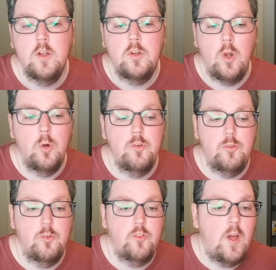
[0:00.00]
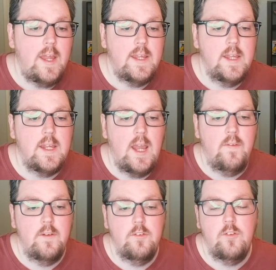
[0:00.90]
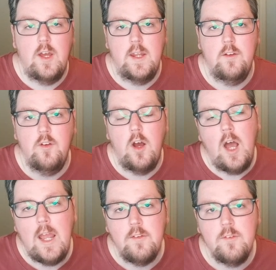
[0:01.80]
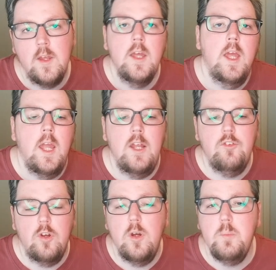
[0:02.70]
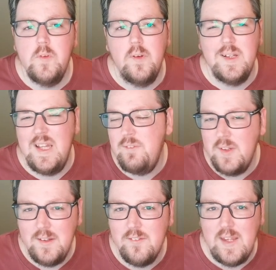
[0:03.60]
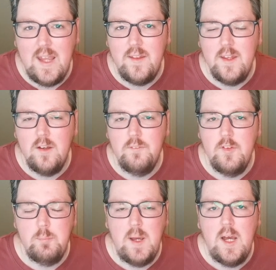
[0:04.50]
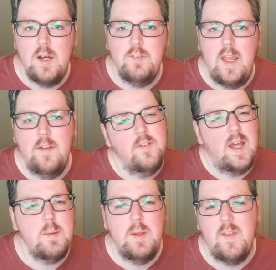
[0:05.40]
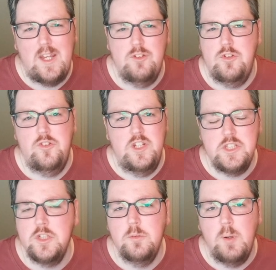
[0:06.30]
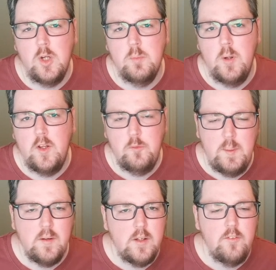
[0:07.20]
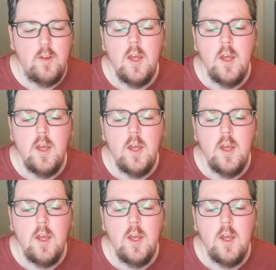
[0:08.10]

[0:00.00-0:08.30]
ghost to psychic, and then psychic to ice. In terms of the leveling and scaling of this path, it's going to be like a traditional Pokemon experience.